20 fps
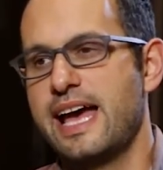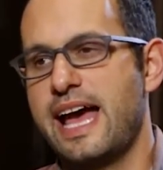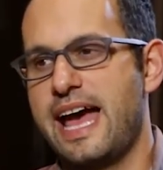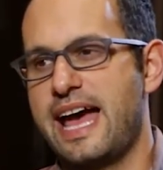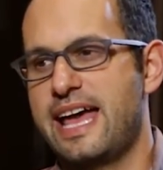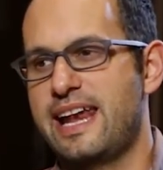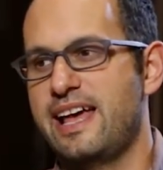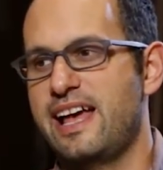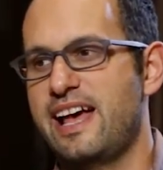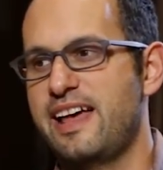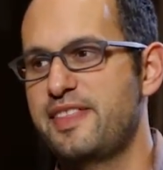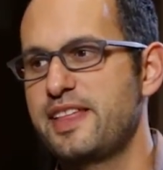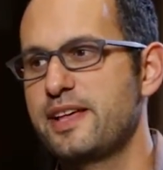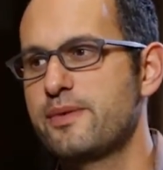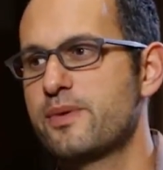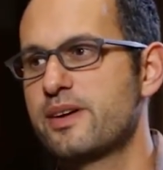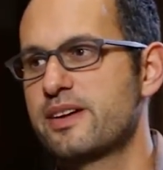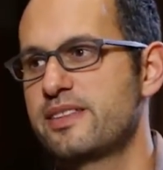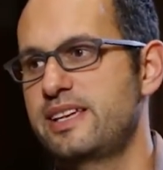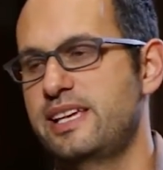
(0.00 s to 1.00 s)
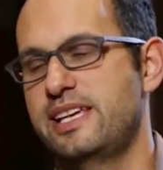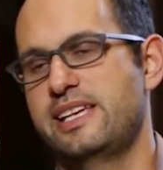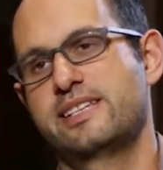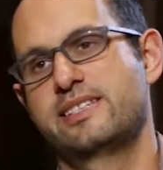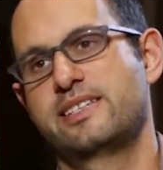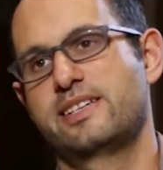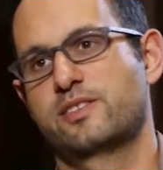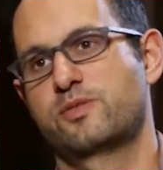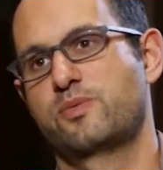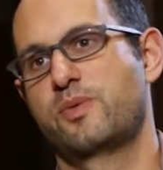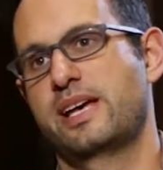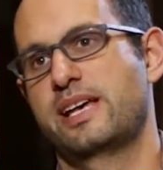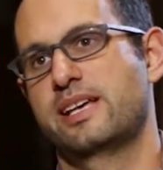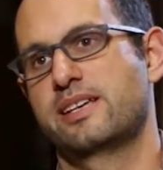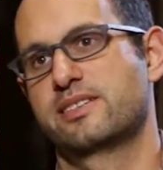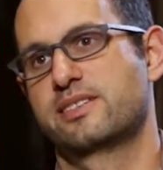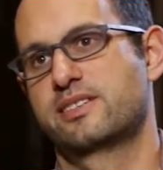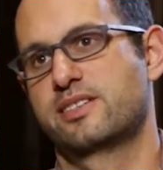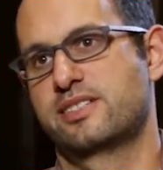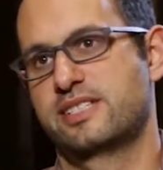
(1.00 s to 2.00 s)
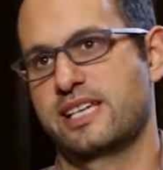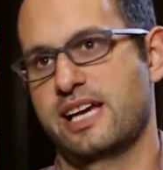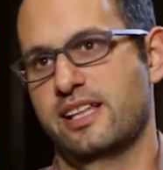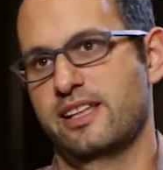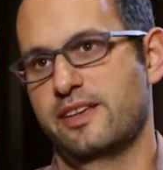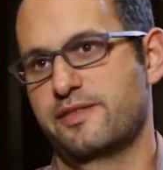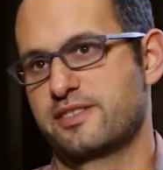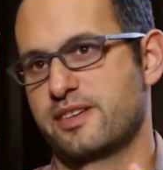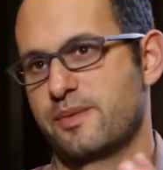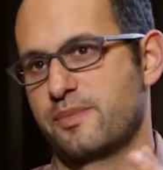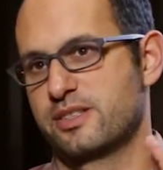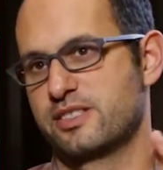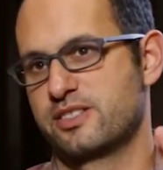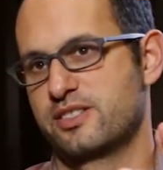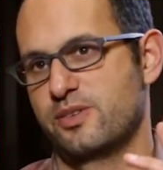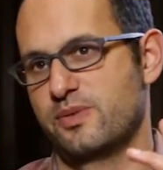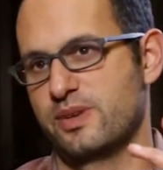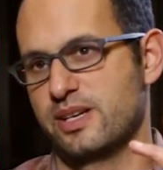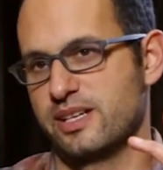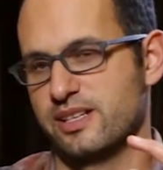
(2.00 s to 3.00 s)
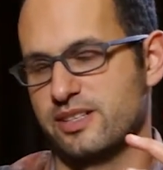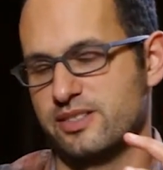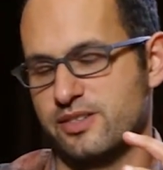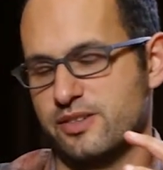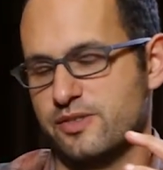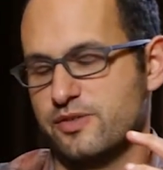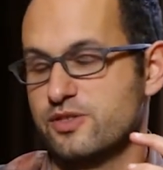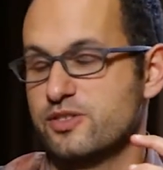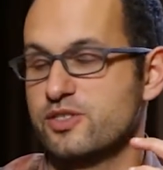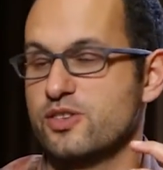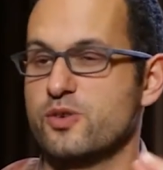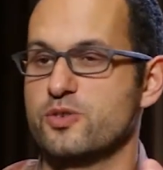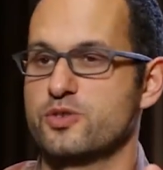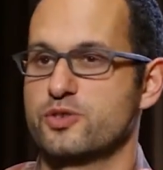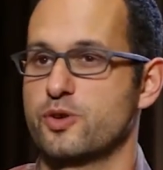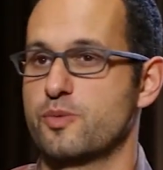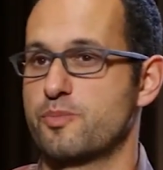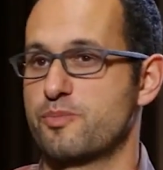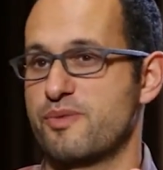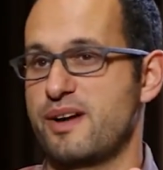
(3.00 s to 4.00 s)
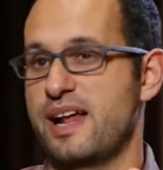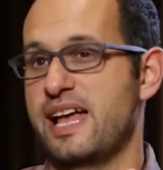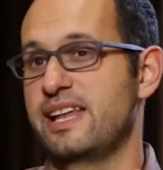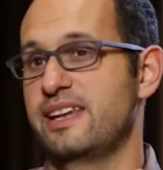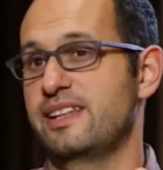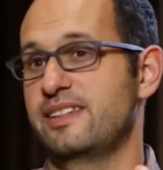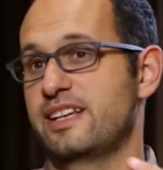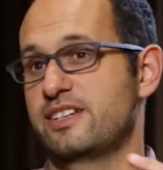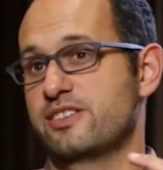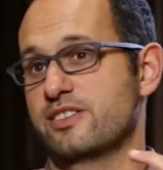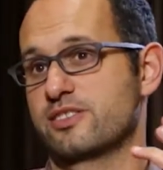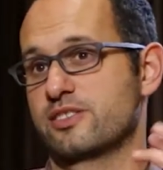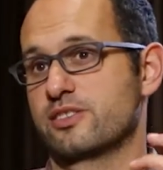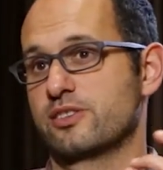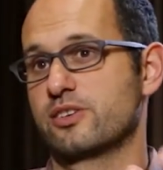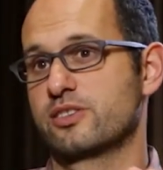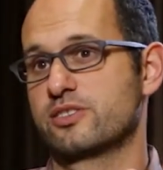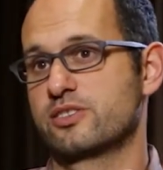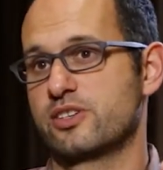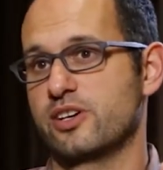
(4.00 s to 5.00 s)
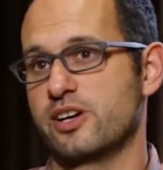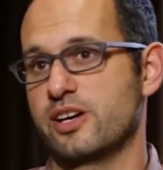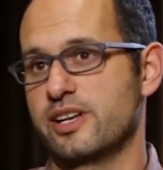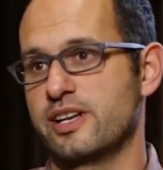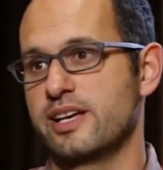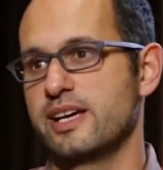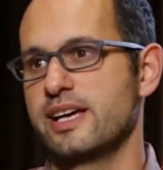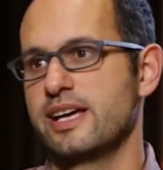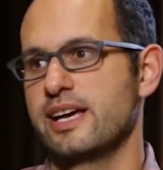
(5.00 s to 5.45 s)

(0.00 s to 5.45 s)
And I think one of the easiest ways to tell if someone's doing sort of social branding that just looks good,